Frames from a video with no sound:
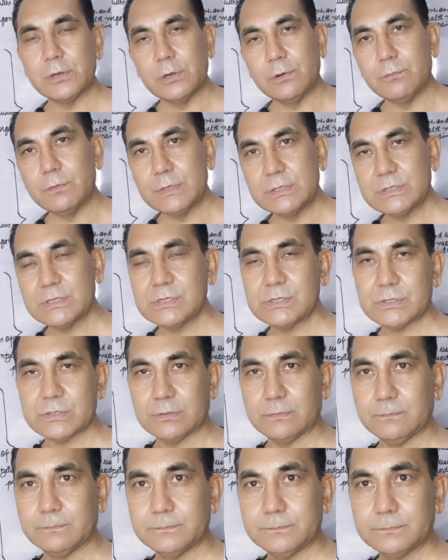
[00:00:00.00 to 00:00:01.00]
delivery
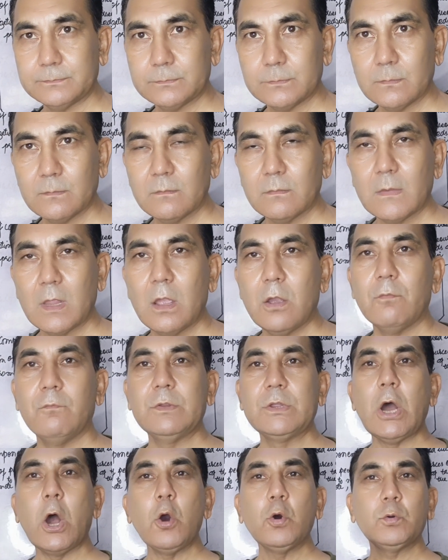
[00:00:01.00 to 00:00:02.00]
system.
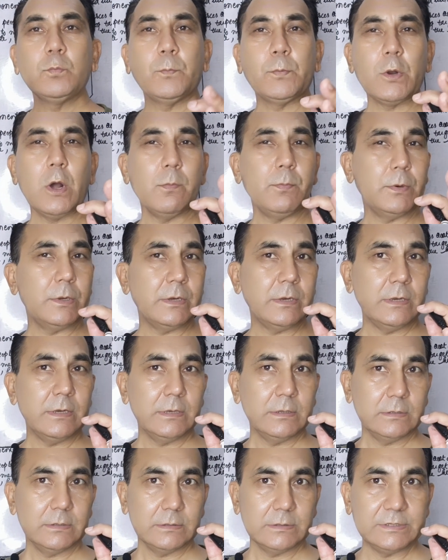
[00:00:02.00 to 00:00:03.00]
Without proper
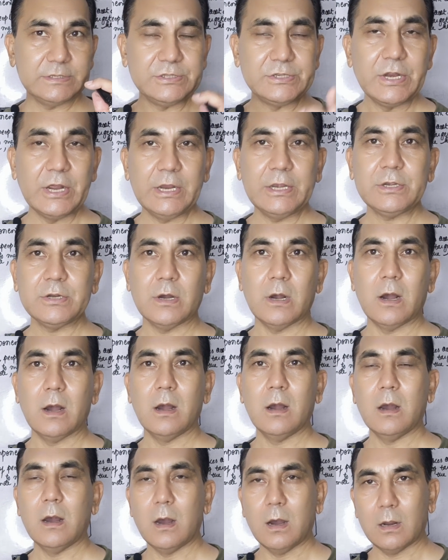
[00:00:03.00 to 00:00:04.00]
data
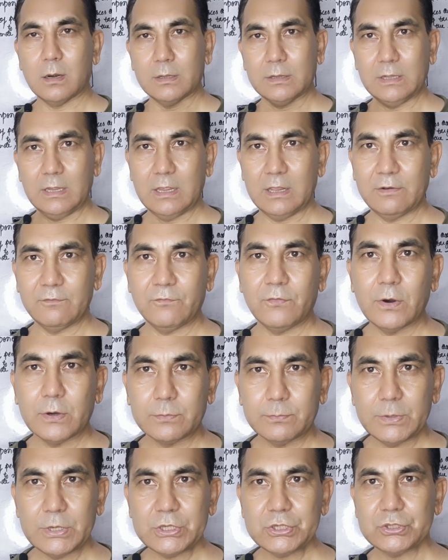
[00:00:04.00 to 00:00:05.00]
or the
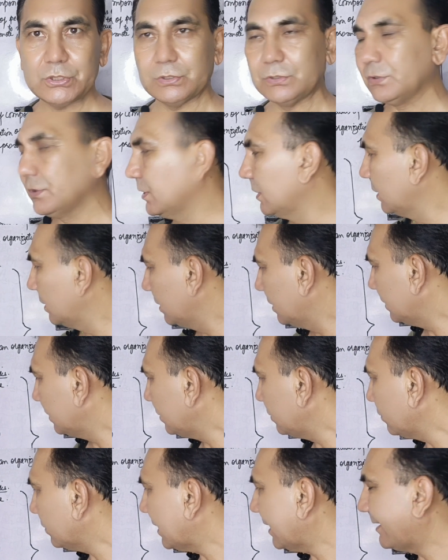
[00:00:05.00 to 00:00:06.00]
information,
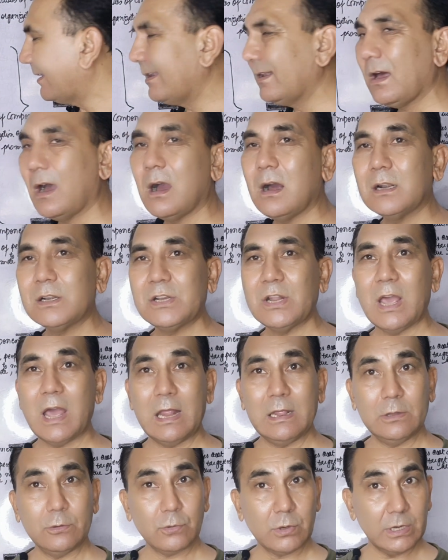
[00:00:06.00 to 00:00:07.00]
you cannot
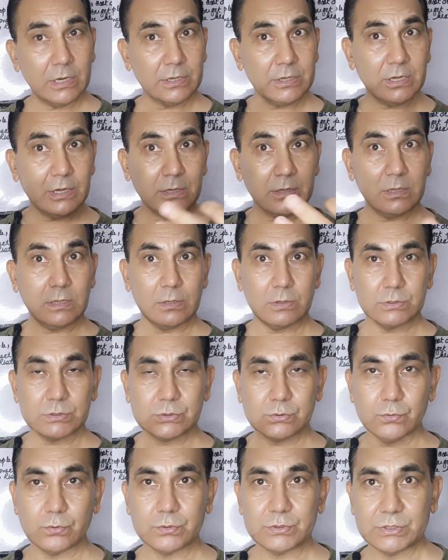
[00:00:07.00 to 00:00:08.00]
allocate it the
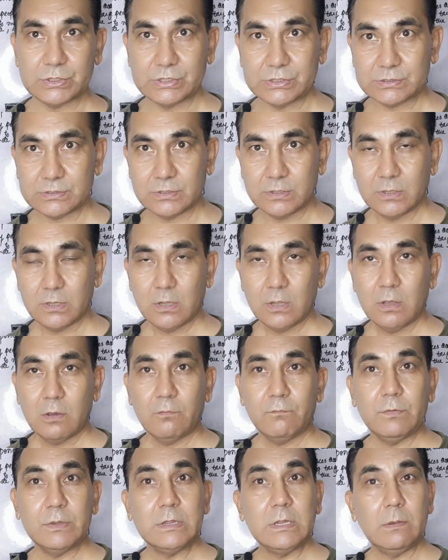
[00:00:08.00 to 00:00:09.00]
resources.
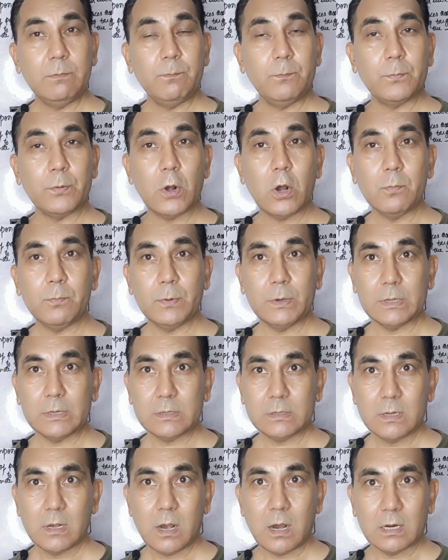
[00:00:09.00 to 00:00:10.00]
With the
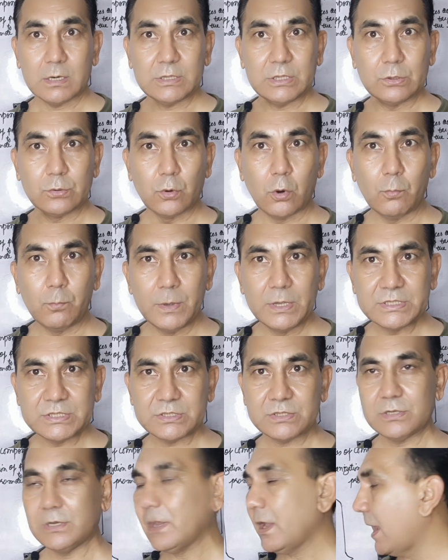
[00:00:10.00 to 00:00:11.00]
proper or the
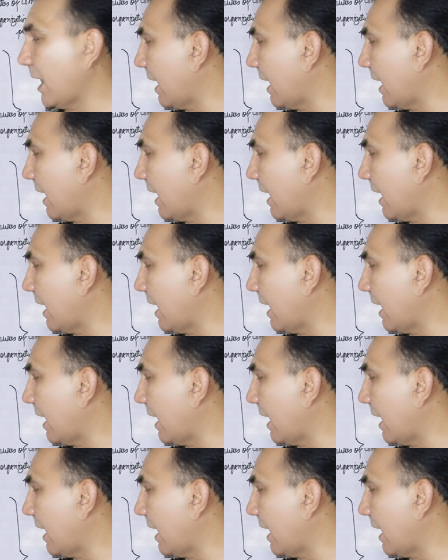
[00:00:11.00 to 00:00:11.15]
robust